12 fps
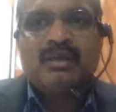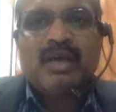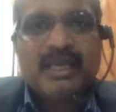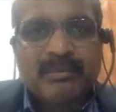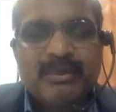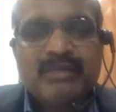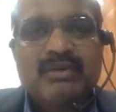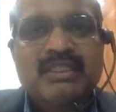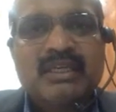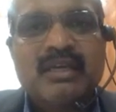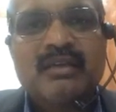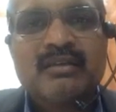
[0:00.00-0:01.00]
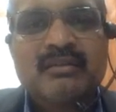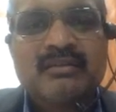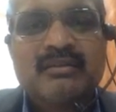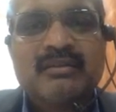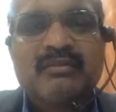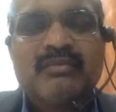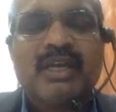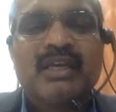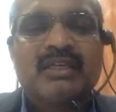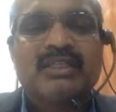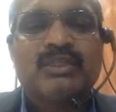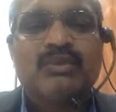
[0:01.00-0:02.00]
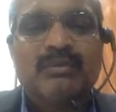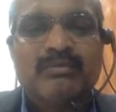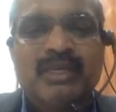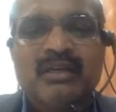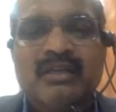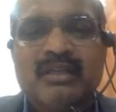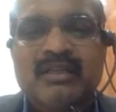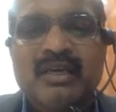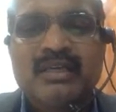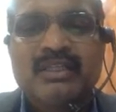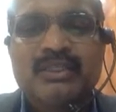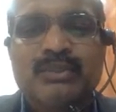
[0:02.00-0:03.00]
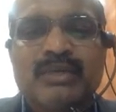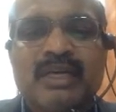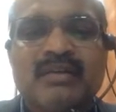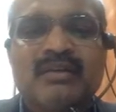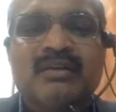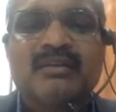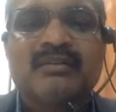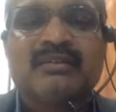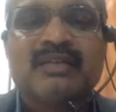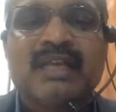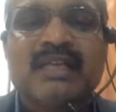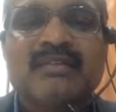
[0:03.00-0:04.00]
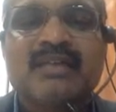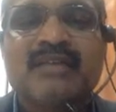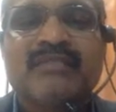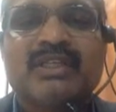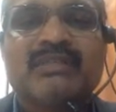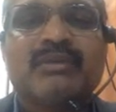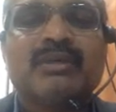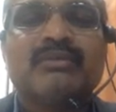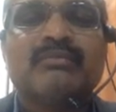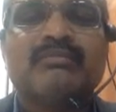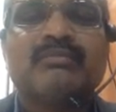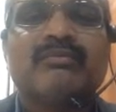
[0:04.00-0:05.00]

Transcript: I repeat once again. When I issue a bill, they are issued at a less than face value.